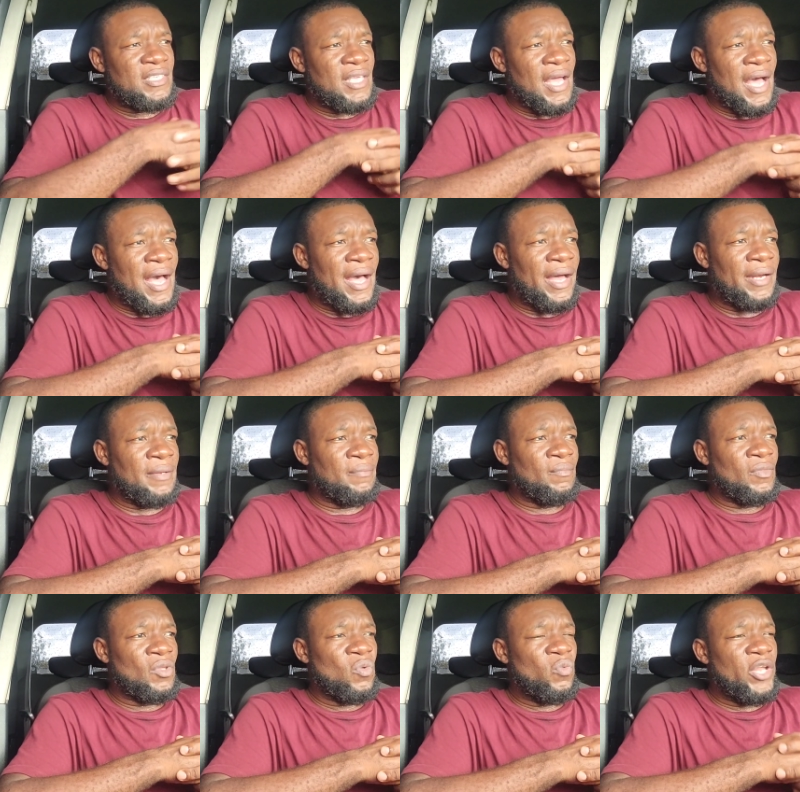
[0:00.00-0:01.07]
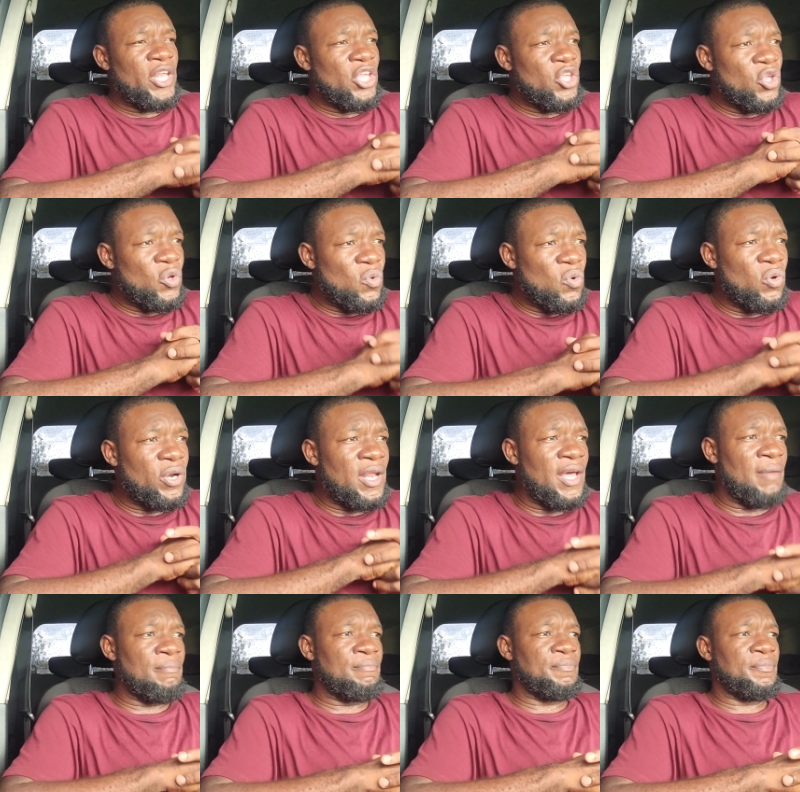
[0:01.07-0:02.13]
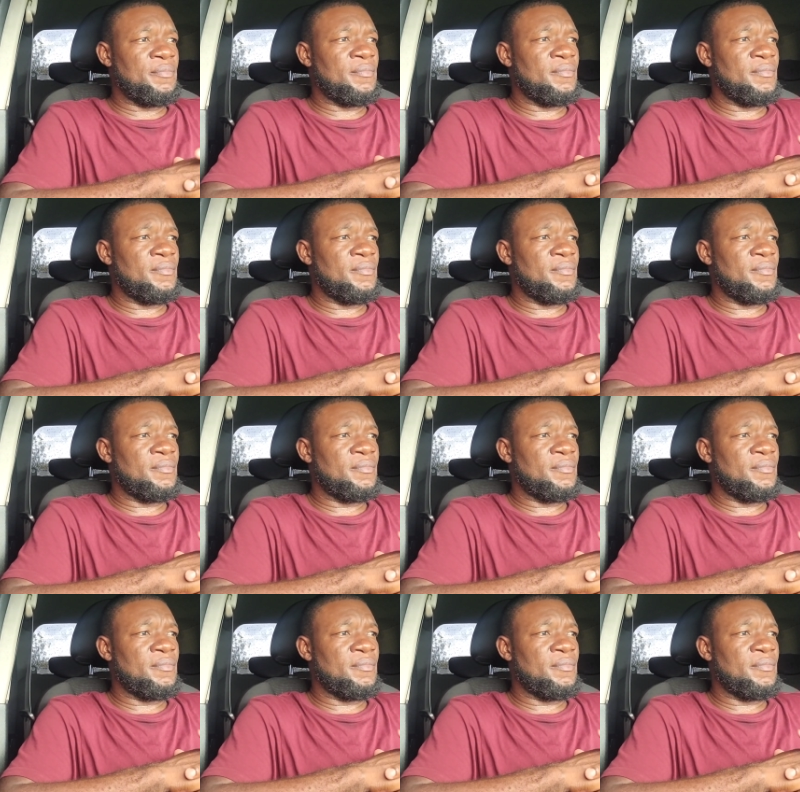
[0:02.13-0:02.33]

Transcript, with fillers: yard with the youth them.